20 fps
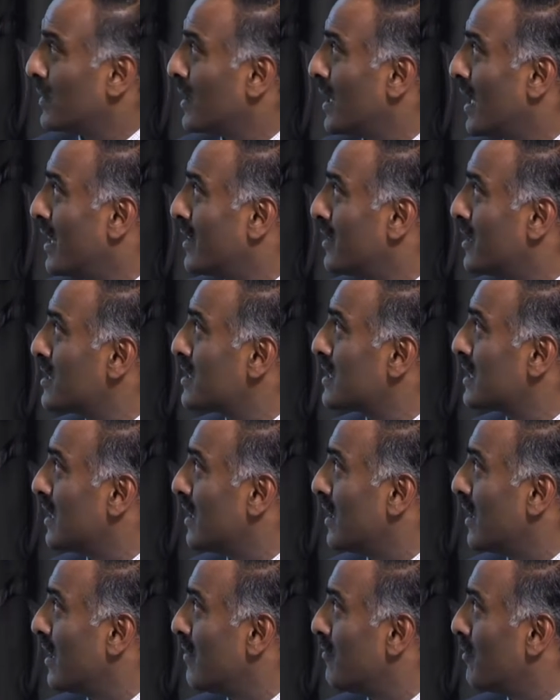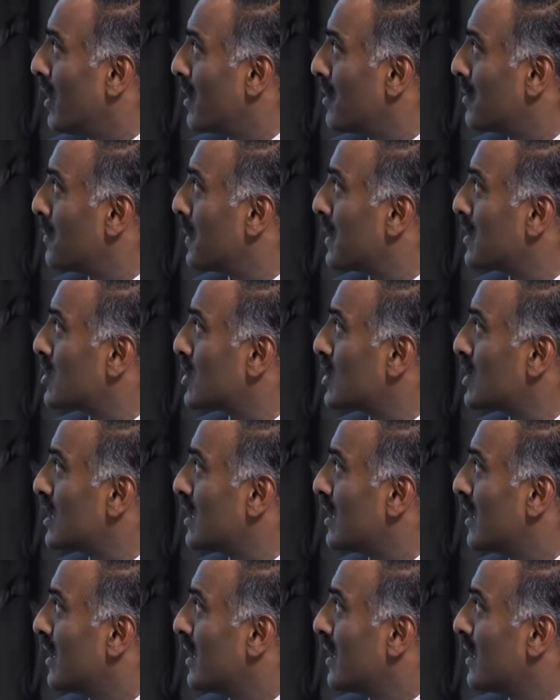And this invariably
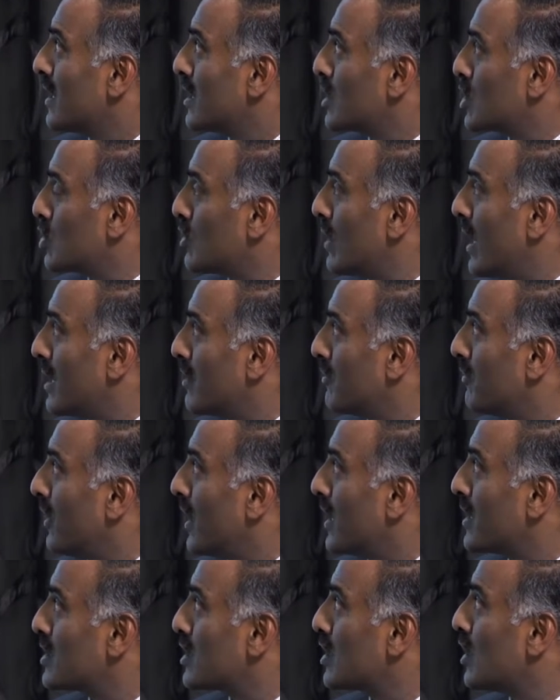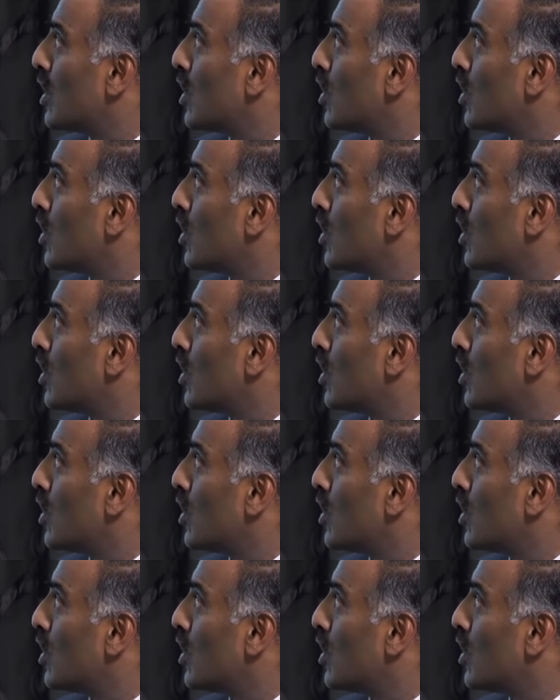stratifies